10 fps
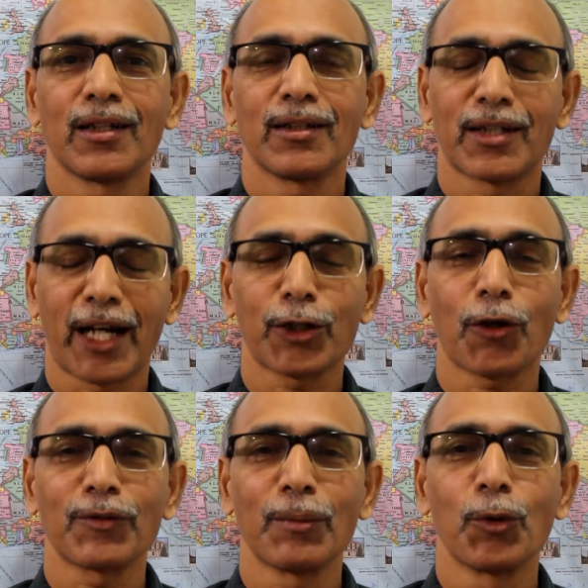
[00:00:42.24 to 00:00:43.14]
The
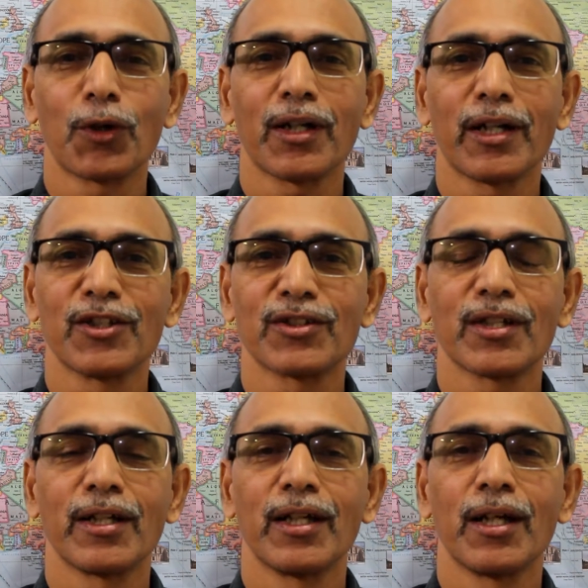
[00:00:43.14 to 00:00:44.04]
title of the book
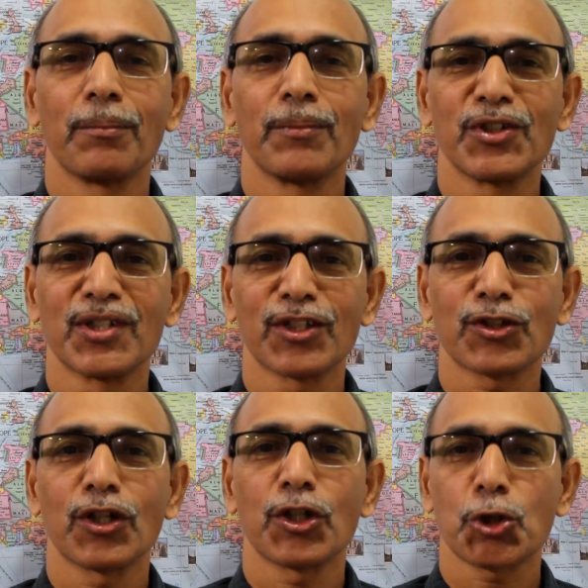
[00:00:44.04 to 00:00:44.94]
is
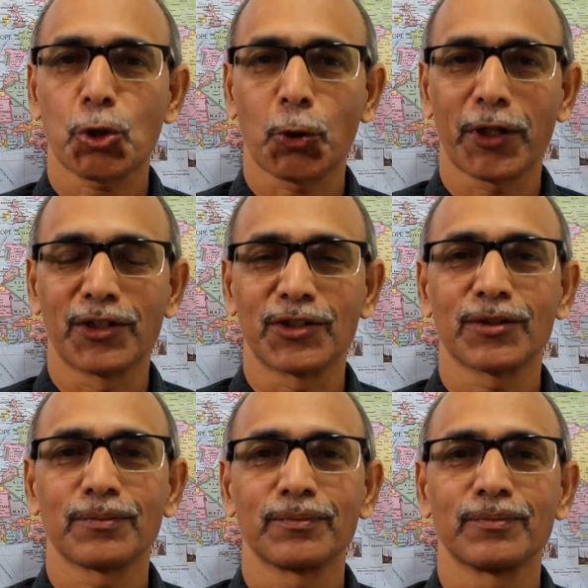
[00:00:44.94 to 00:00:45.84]
Business Stories.